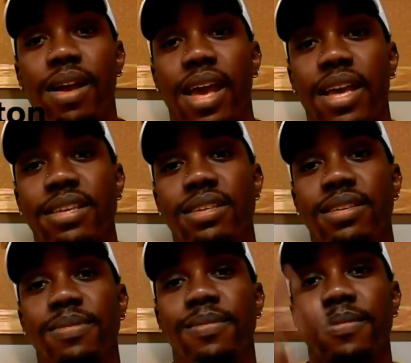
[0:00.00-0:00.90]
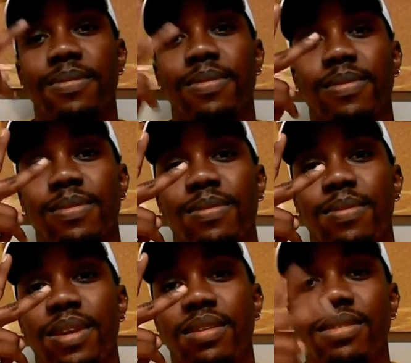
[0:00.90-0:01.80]
guys.
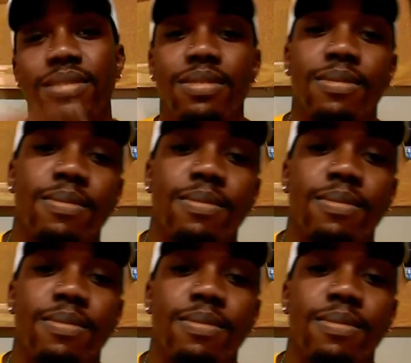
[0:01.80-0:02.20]
Peace.